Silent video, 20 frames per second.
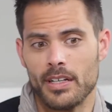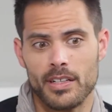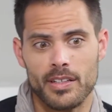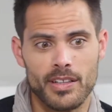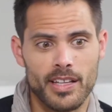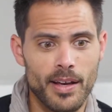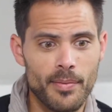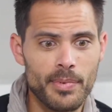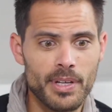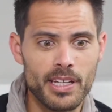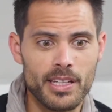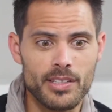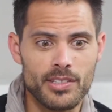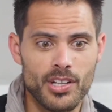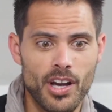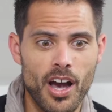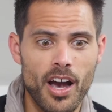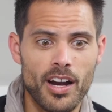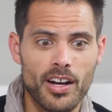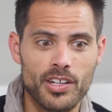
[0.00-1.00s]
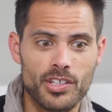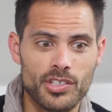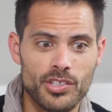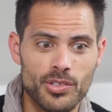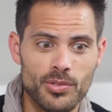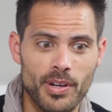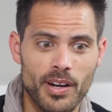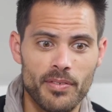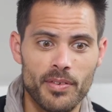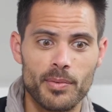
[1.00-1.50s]
Let me talk
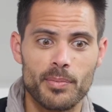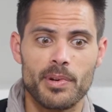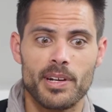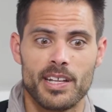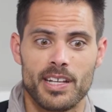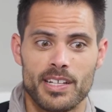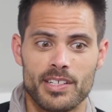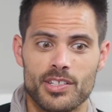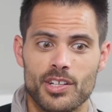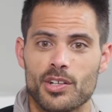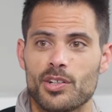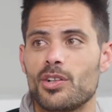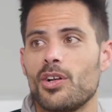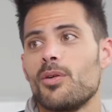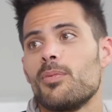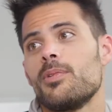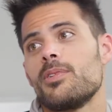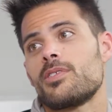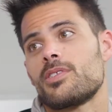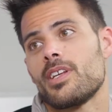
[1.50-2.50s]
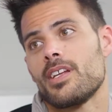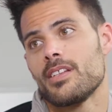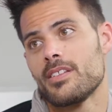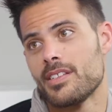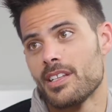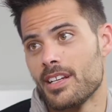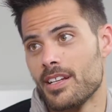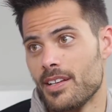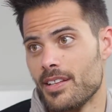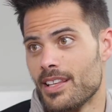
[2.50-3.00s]
to everybody as a global sense,
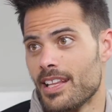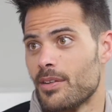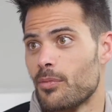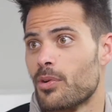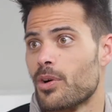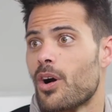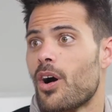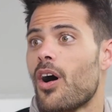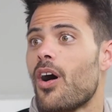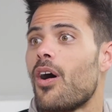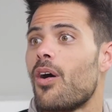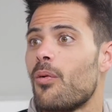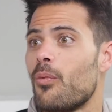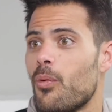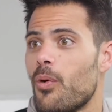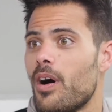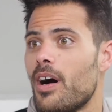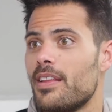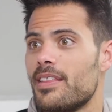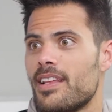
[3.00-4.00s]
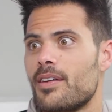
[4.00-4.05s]
and that we're all one,